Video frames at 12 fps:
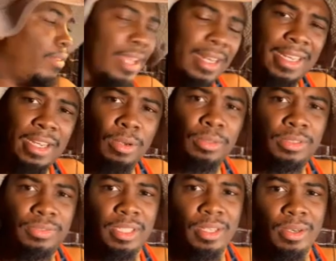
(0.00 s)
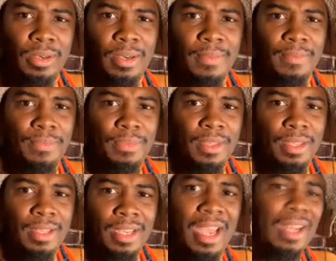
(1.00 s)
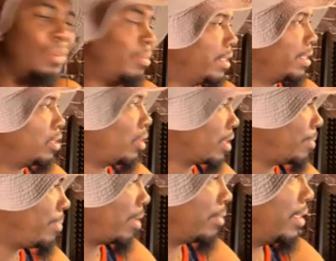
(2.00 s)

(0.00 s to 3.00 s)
videos for y'all. I don't want to talk about